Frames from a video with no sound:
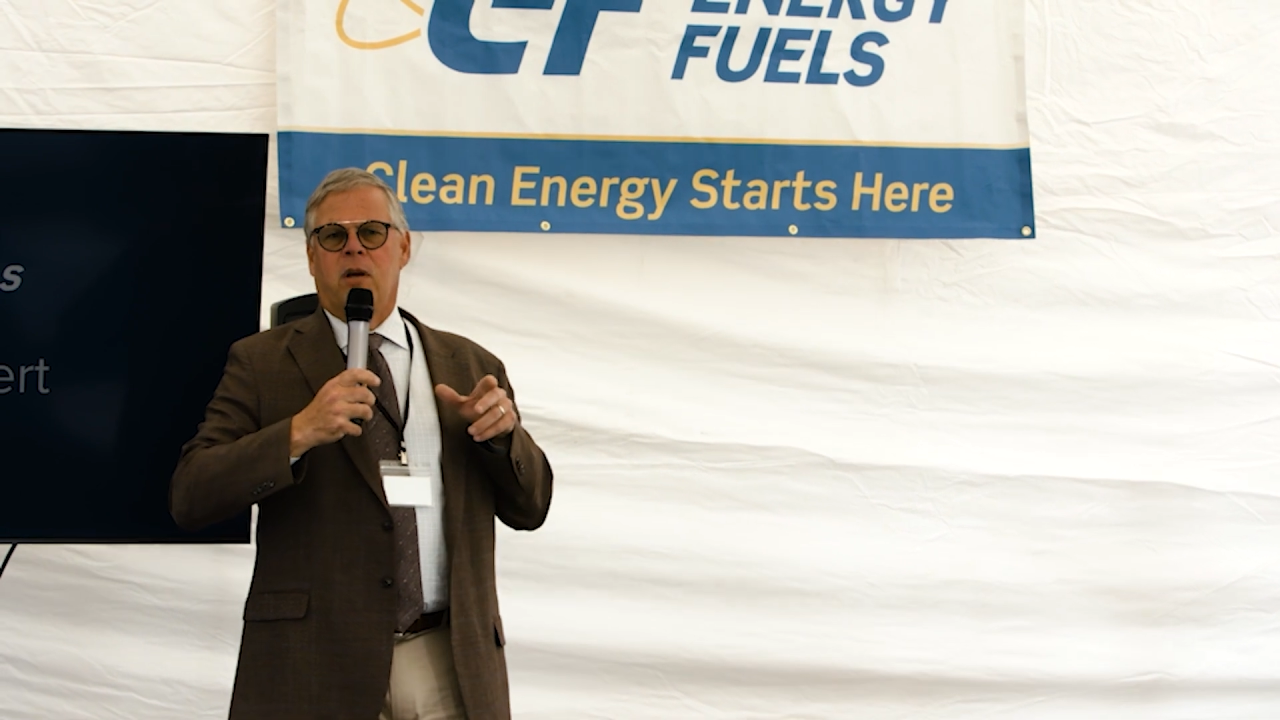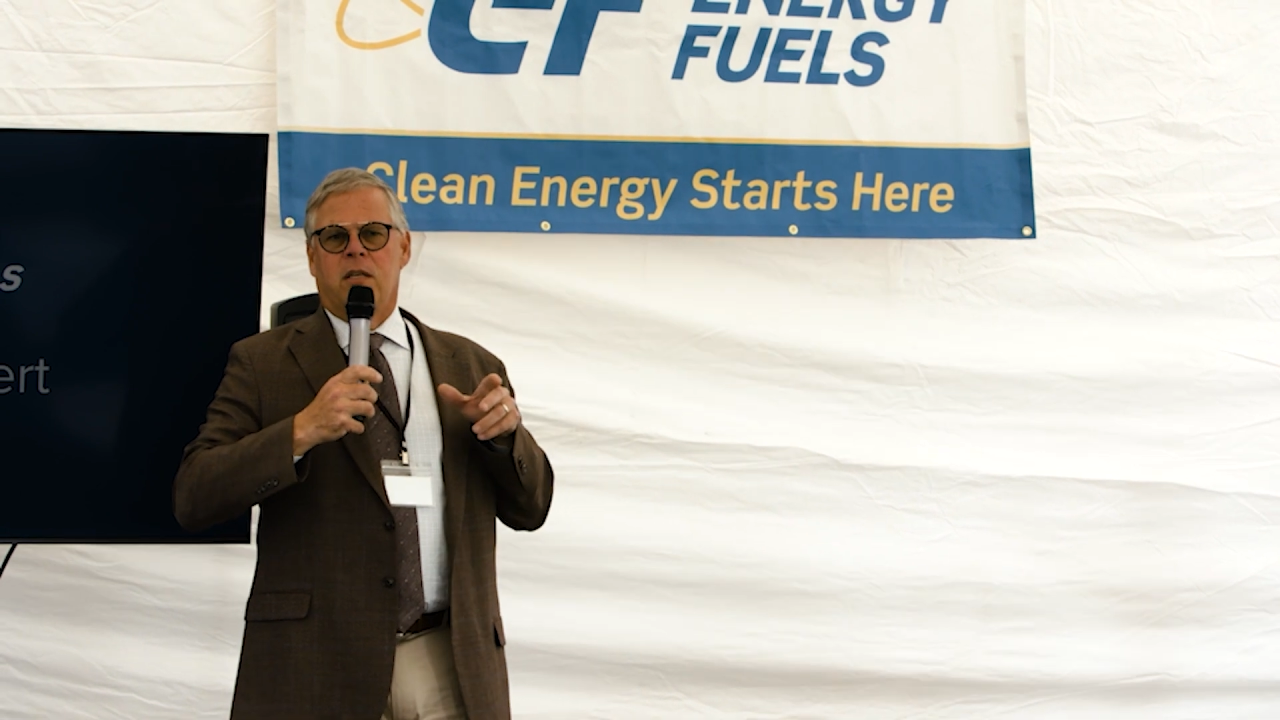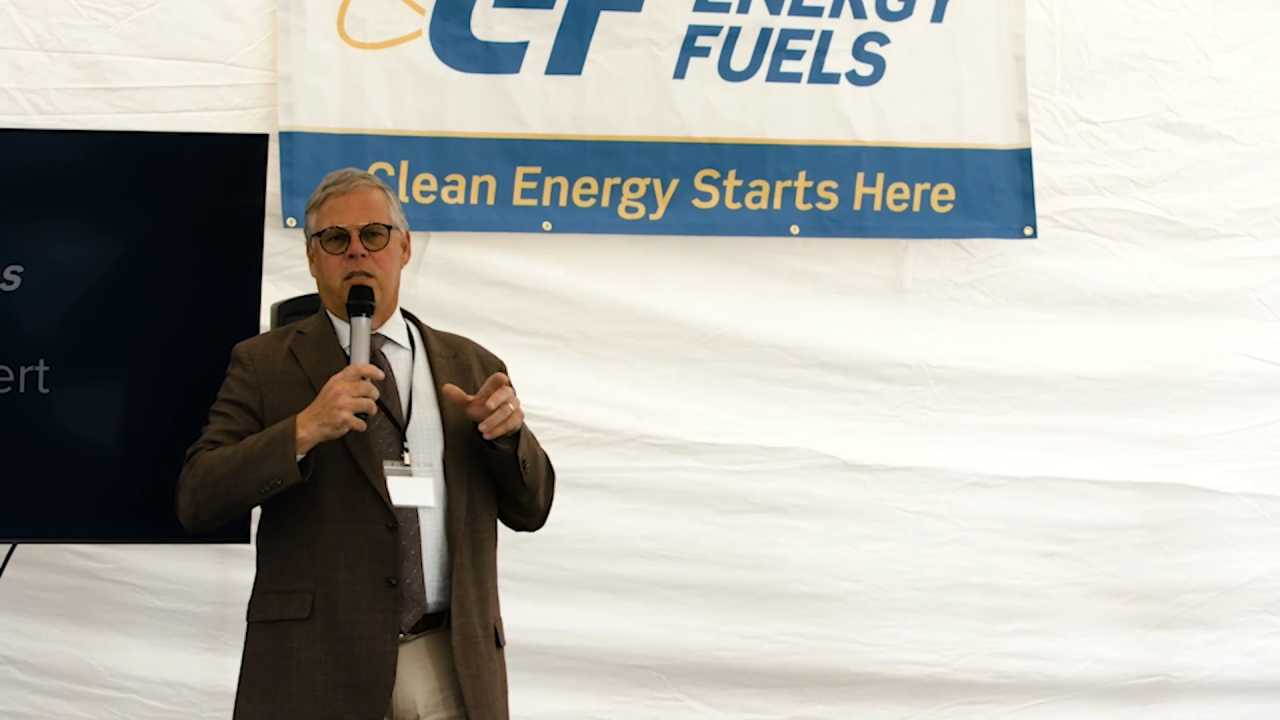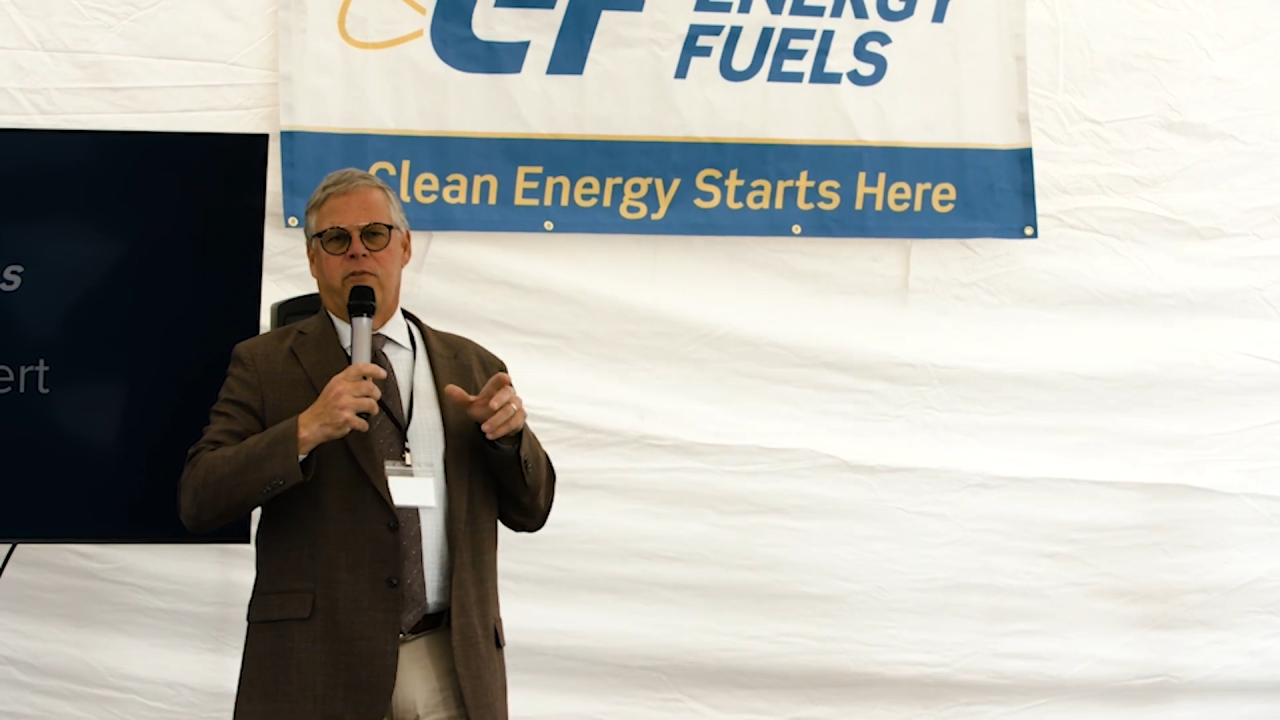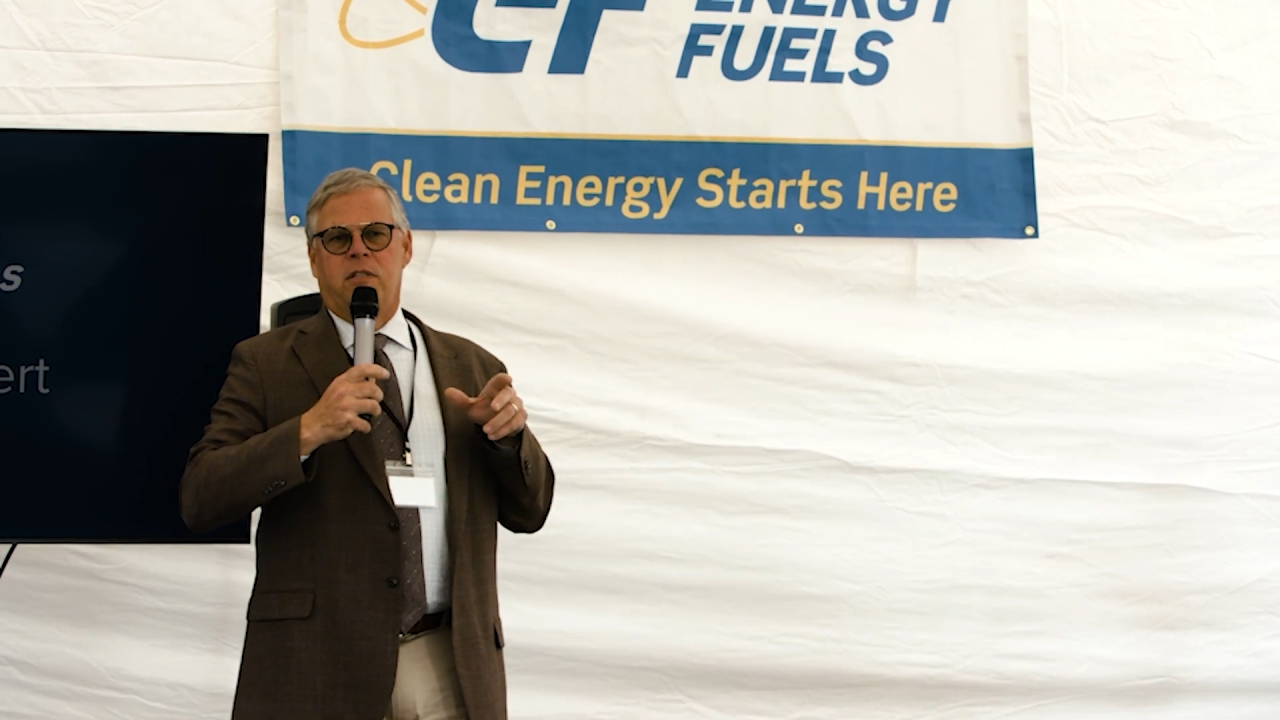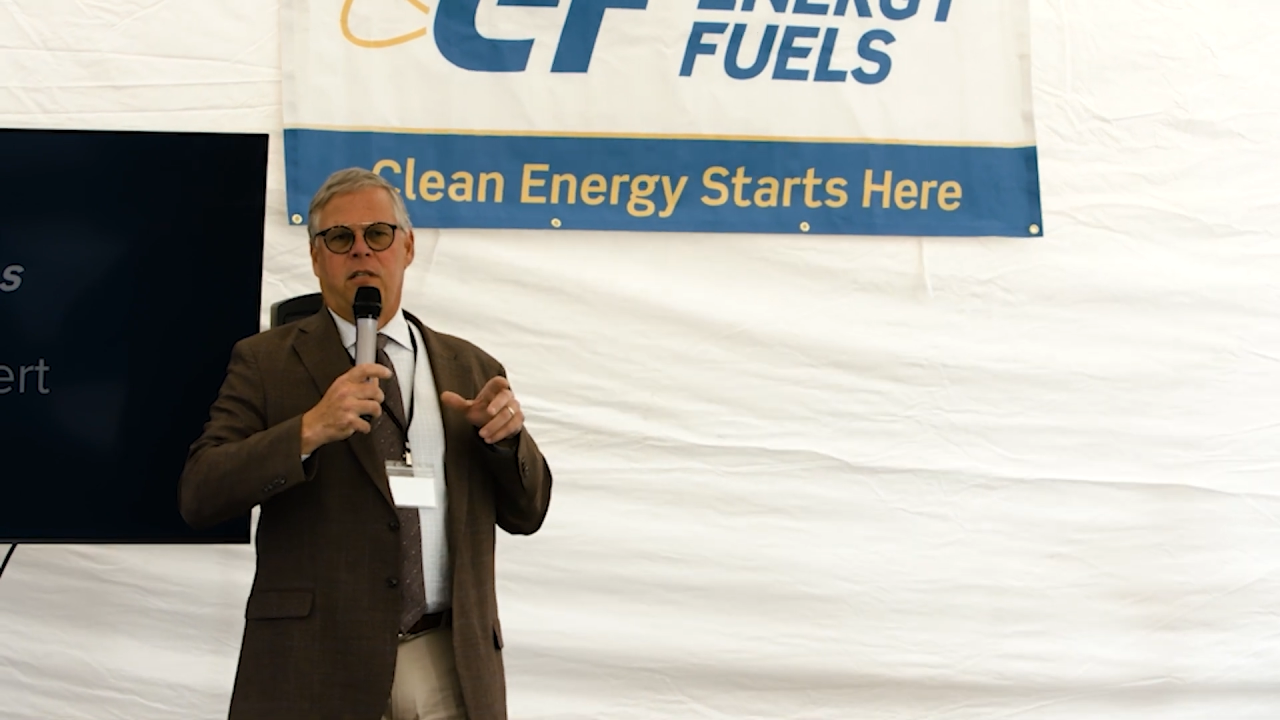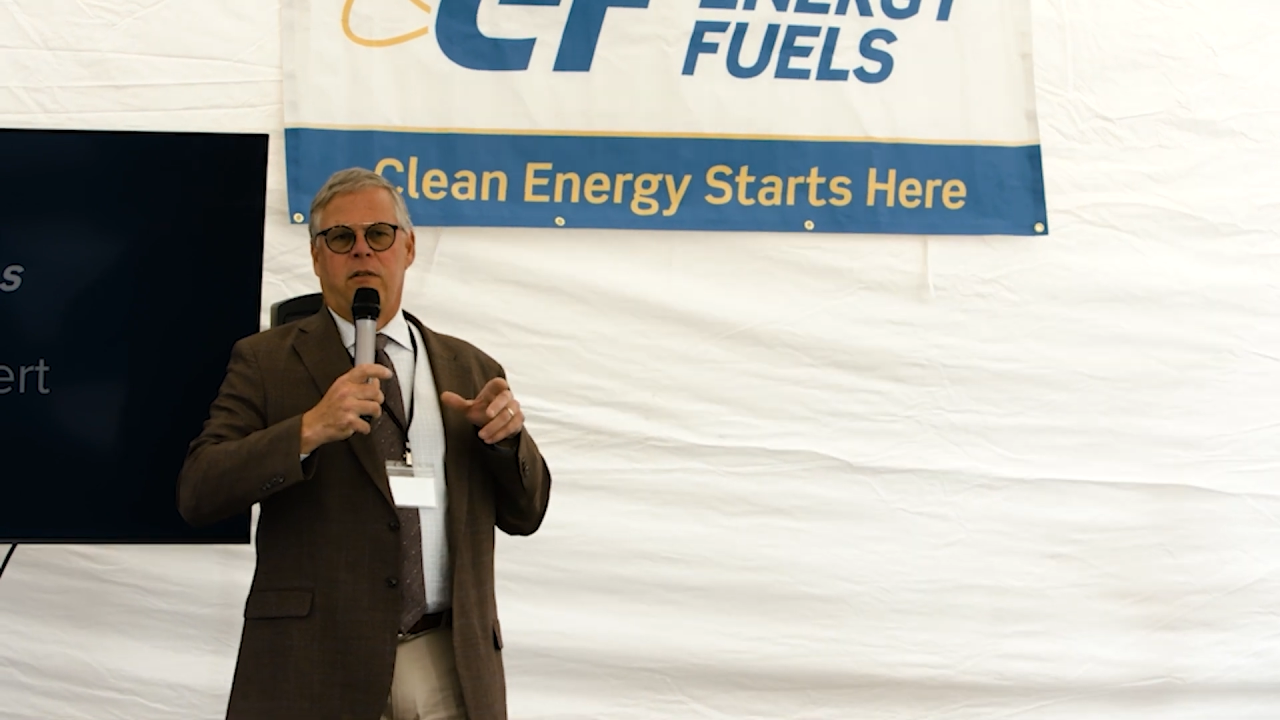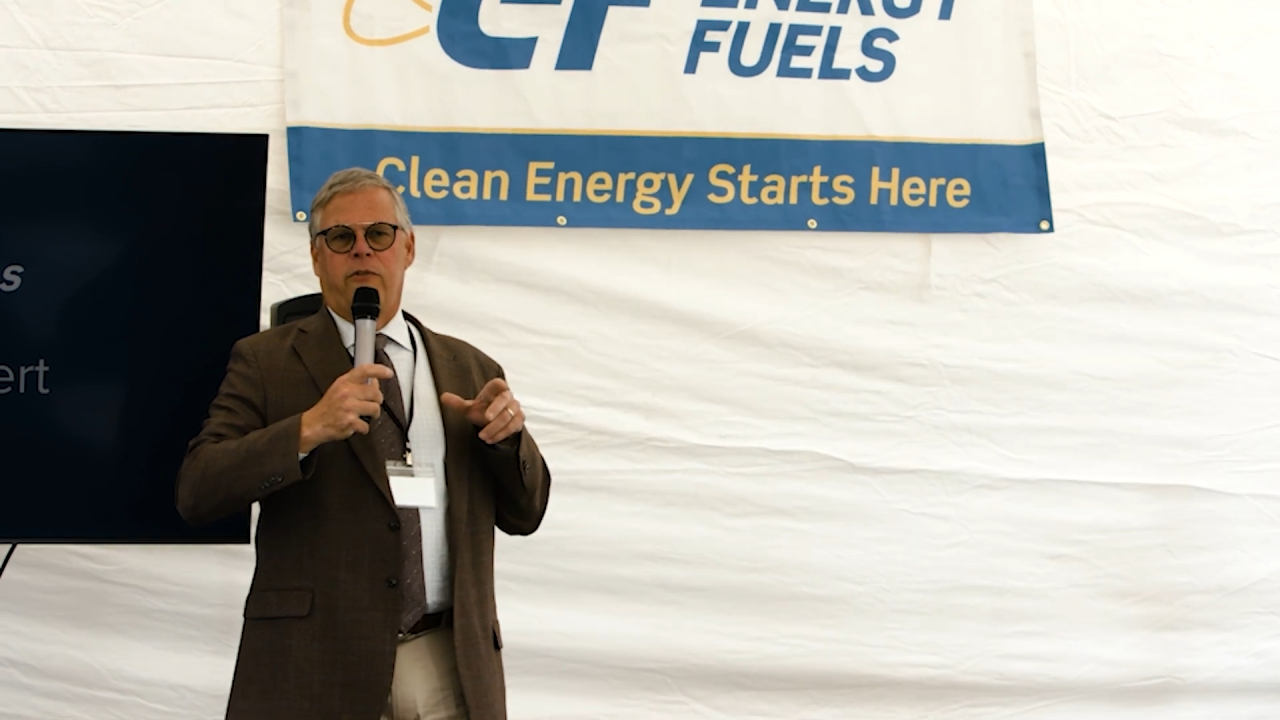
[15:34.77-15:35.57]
by 17